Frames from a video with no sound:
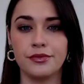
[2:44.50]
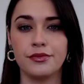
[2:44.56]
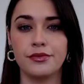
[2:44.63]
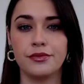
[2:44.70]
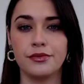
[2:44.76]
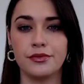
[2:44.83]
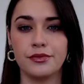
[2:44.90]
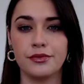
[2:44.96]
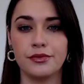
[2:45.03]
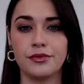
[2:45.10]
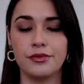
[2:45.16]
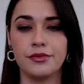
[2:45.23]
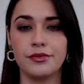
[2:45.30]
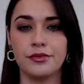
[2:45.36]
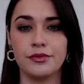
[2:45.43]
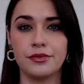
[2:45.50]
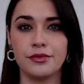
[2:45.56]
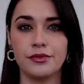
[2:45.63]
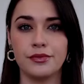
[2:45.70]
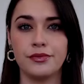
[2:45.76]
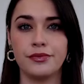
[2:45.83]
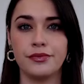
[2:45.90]

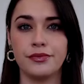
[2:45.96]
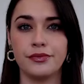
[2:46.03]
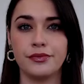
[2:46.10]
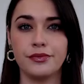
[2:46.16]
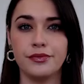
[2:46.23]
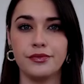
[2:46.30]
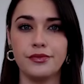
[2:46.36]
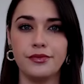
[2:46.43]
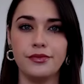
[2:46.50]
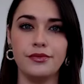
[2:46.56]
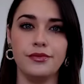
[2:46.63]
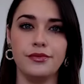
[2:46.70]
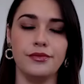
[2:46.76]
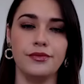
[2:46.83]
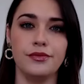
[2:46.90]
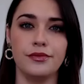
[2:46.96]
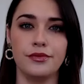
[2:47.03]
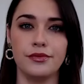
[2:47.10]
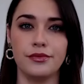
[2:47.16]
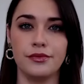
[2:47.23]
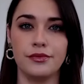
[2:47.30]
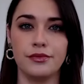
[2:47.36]

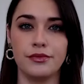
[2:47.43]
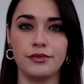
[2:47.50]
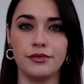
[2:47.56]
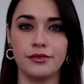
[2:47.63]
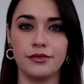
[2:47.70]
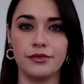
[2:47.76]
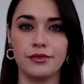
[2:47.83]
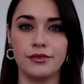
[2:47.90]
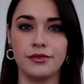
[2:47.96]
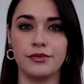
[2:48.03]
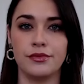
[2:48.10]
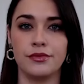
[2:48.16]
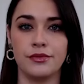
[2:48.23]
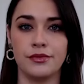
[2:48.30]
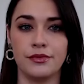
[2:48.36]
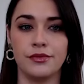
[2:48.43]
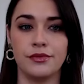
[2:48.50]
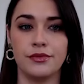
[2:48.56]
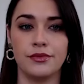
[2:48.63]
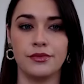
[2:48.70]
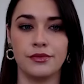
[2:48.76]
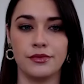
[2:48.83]

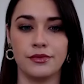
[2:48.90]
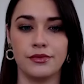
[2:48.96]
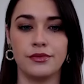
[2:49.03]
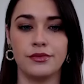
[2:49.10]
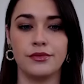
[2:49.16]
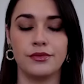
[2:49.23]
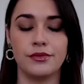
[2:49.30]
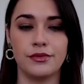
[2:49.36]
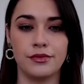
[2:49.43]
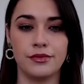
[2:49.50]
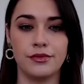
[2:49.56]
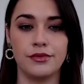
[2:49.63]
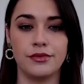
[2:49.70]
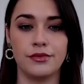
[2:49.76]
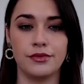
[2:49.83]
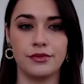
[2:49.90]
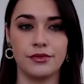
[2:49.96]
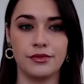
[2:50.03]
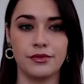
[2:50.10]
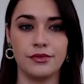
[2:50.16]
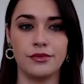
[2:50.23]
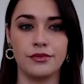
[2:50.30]

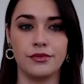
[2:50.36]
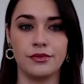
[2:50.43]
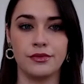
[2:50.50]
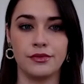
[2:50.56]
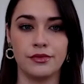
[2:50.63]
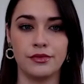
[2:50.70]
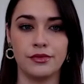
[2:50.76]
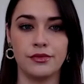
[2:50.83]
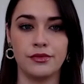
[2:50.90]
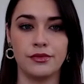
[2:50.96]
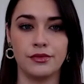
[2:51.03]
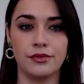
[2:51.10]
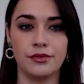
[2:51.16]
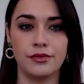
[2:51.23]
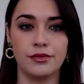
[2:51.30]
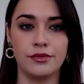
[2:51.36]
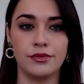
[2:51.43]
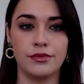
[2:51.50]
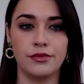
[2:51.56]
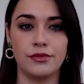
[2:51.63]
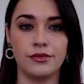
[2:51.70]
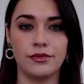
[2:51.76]

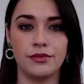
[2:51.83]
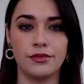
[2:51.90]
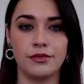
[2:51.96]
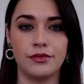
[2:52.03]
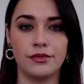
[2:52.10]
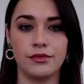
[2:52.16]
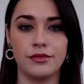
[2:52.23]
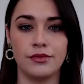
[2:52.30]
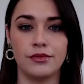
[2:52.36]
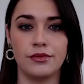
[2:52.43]
No words are spoken by the person on screen.